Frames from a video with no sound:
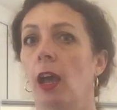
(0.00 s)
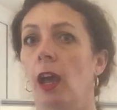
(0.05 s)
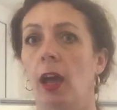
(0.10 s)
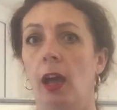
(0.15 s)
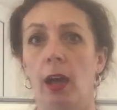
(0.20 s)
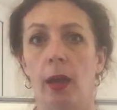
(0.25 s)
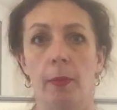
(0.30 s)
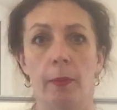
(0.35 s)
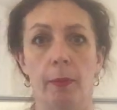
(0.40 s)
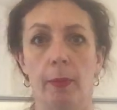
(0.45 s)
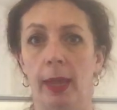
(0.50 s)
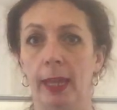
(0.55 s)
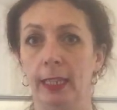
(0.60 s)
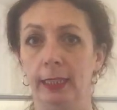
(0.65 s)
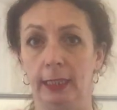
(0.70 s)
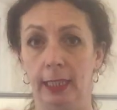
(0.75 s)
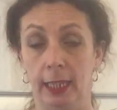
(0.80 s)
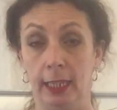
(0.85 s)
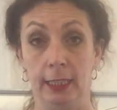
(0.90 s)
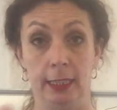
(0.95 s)

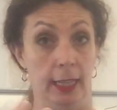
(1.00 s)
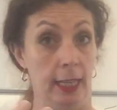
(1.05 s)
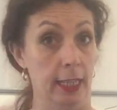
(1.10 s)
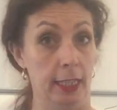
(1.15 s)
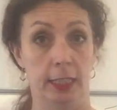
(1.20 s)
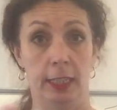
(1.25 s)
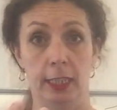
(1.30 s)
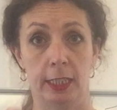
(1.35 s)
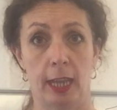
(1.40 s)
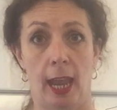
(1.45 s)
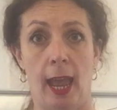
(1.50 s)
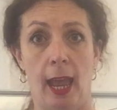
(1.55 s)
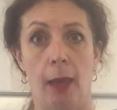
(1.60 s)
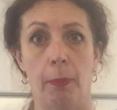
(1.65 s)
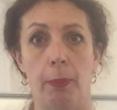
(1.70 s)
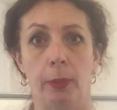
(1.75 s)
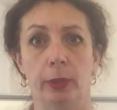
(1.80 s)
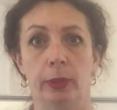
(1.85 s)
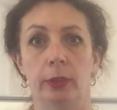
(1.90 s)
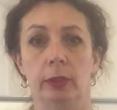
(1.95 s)
it just
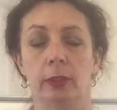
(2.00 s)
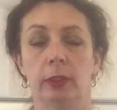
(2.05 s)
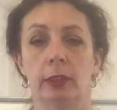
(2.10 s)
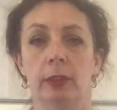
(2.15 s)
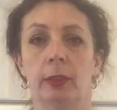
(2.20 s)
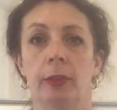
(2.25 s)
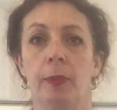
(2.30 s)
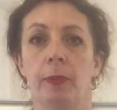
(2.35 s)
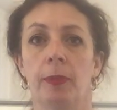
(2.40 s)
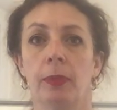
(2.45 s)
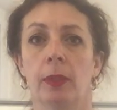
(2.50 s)
happens.